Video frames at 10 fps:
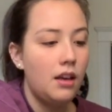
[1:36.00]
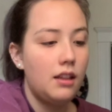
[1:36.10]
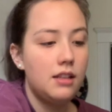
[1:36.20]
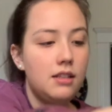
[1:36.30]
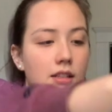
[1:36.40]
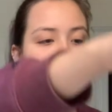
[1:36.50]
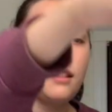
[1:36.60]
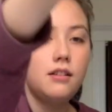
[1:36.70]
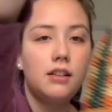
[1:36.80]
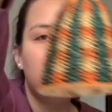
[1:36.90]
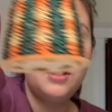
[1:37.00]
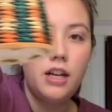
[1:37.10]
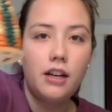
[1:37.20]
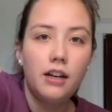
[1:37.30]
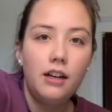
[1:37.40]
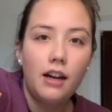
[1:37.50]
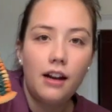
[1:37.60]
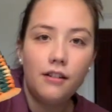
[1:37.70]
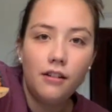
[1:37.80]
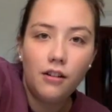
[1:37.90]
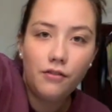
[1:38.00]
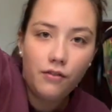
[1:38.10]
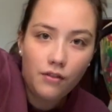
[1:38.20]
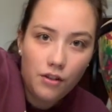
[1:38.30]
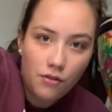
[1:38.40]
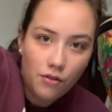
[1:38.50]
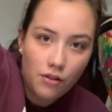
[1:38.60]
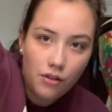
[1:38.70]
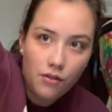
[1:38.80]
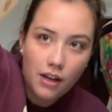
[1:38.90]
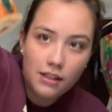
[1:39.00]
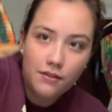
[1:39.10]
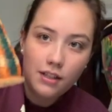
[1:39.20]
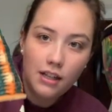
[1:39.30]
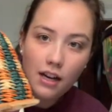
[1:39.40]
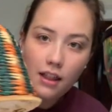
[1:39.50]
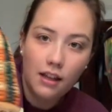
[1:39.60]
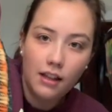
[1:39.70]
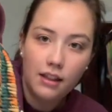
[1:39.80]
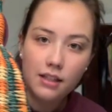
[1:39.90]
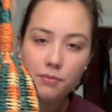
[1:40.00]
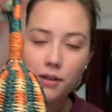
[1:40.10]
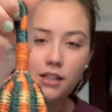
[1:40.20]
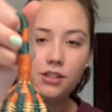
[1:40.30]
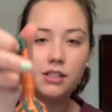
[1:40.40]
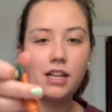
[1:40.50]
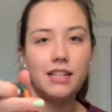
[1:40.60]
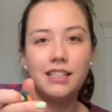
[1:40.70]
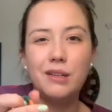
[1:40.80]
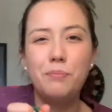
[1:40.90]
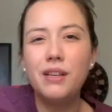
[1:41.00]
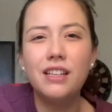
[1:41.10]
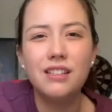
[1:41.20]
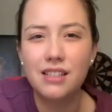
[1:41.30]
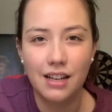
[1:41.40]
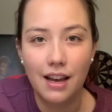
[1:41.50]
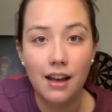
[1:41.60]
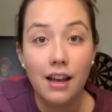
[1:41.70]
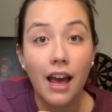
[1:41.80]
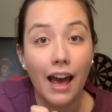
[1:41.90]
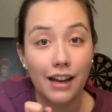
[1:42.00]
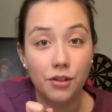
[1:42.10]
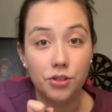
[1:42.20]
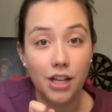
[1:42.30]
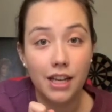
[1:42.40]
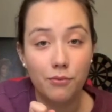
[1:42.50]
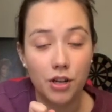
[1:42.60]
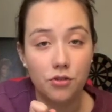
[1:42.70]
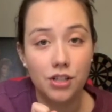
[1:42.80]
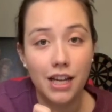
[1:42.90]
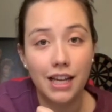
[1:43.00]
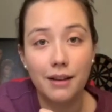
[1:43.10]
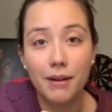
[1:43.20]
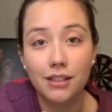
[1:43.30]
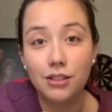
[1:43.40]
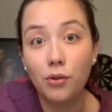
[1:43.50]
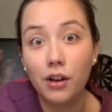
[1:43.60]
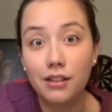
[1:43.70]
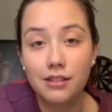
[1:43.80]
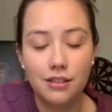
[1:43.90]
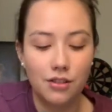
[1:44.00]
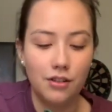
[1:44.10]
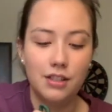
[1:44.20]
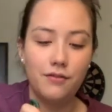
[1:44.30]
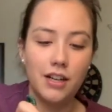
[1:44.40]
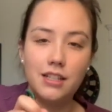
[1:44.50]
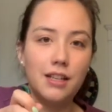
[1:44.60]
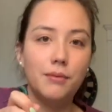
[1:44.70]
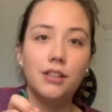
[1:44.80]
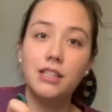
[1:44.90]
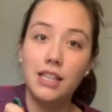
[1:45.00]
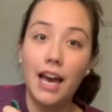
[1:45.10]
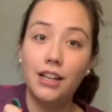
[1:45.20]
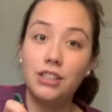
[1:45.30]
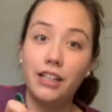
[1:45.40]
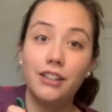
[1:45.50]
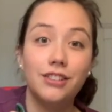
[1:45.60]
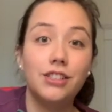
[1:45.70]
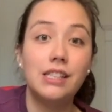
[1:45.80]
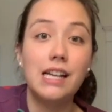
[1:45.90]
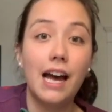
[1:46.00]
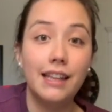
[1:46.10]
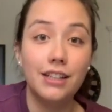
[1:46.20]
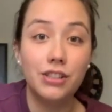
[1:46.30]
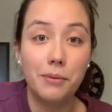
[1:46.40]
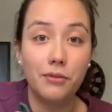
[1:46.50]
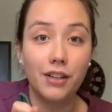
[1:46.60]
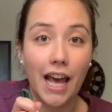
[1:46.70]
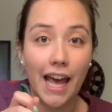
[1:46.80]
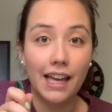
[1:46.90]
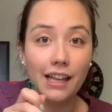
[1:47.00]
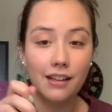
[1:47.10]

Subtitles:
This is another little shaker. I don't know if you guys have seen anything like this, but it just has like beans in it, and when you shake it, it makes a noise. So it's very similar to the egg shaker. It's just not in the shape of an egg.